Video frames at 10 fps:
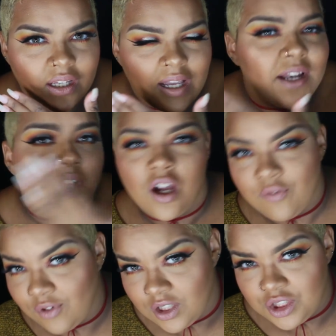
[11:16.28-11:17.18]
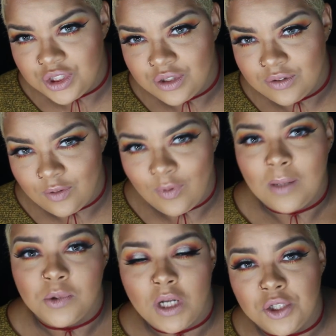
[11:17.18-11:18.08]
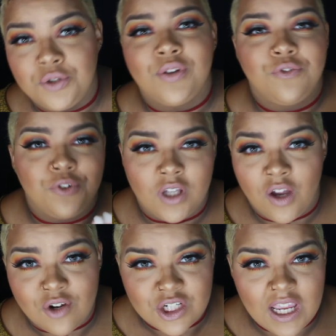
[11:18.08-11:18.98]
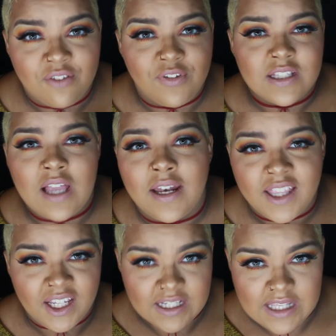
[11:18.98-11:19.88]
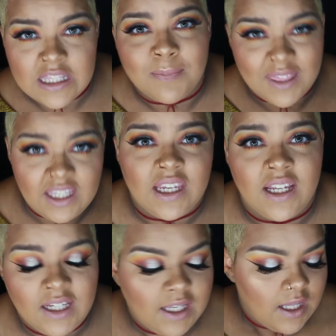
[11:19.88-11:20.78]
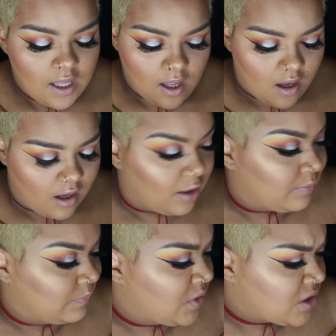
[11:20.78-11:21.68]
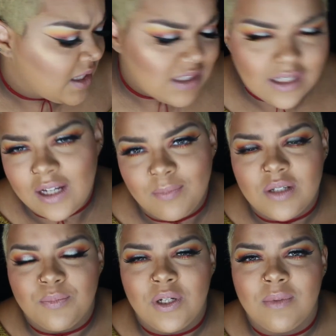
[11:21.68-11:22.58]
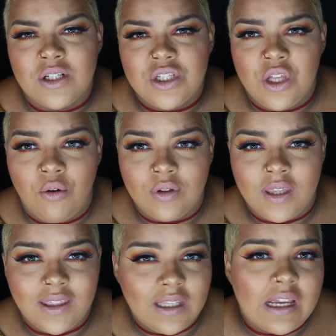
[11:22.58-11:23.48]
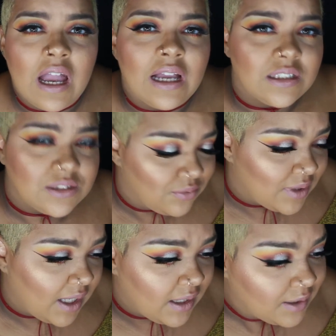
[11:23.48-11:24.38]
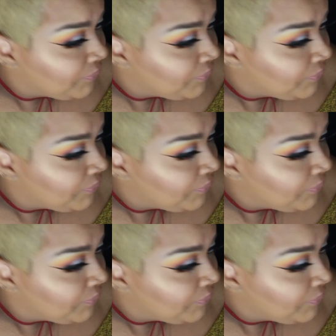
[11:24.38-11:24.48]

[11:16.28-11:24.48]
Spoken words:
kind of coverage when I'm trying to do the full coverage cake face kind of thing, because that's my thing. So that's kind of pretty much the only thing I don't like.